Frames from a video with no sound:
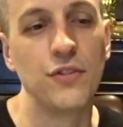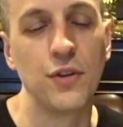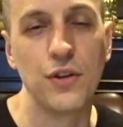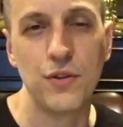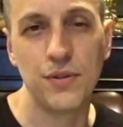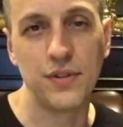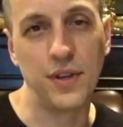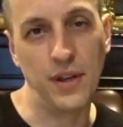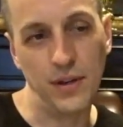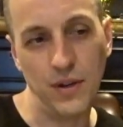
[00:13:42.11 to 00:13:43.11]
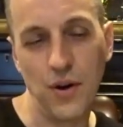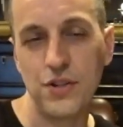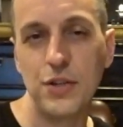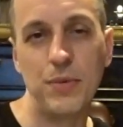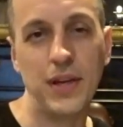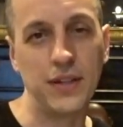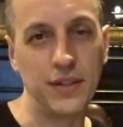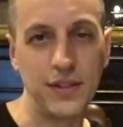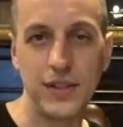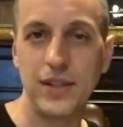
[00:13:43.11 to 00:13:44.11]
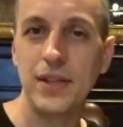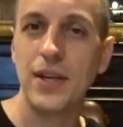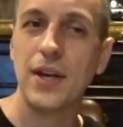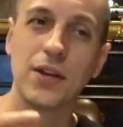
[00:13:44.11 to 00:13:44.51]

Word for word: So you could use a RGB LED,